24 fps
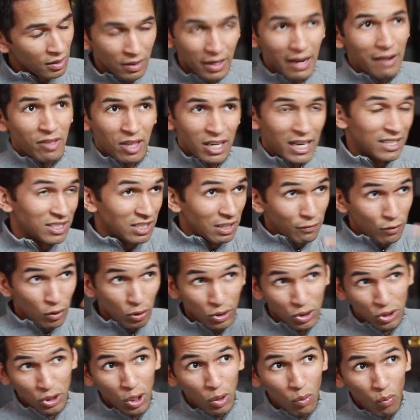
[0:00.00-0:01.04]
Nevertheless, if you're
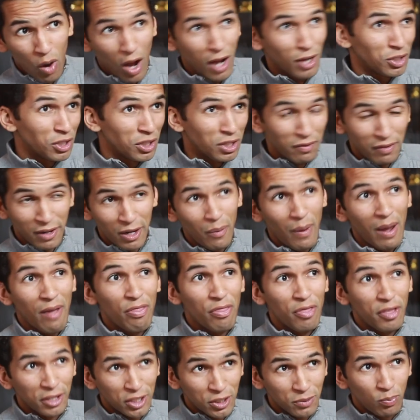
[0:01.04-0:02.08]
still watching the video at
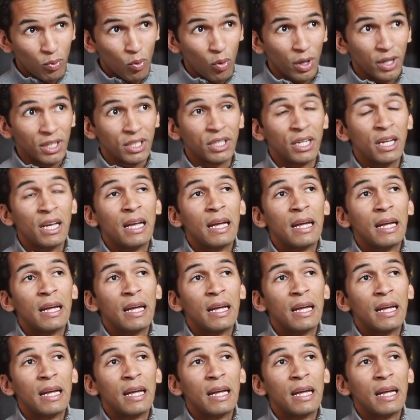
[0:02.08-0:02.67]
this point,